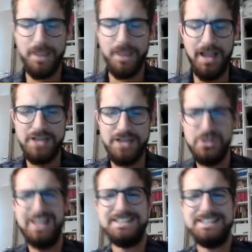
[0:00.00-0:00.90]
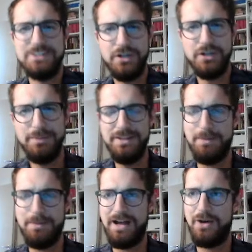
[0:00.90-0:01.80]
Actually, let's talk a bit
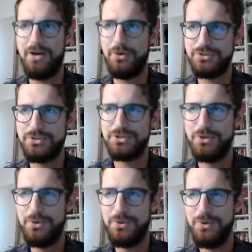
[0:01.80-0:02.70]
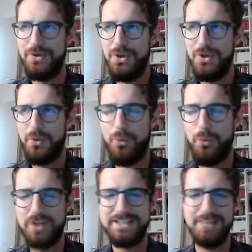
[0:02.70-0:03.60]
about
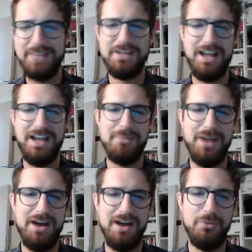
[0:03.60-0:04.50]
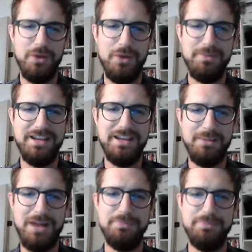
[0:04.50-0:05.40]
what may come
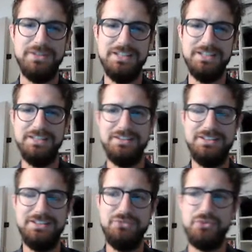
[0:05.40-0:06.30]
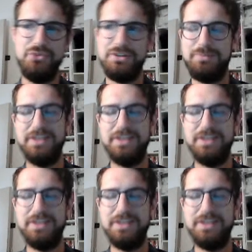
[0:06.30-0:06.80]
up in different player